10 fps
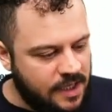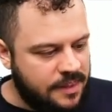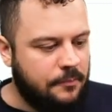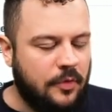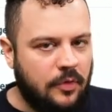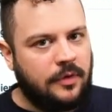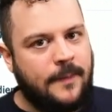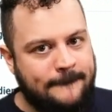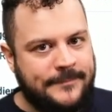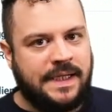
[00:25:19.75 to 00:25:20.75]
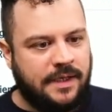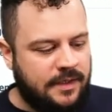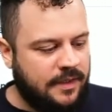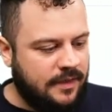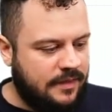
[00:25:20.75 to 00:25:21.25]
the more big
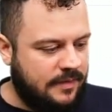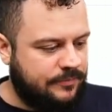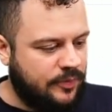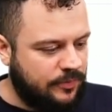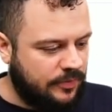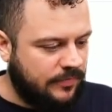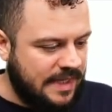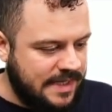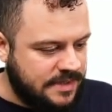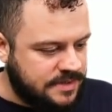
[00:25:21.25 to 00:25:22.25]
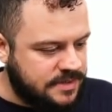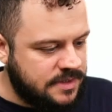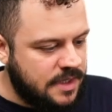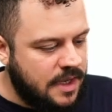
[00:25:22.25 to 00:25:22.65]
that problem is.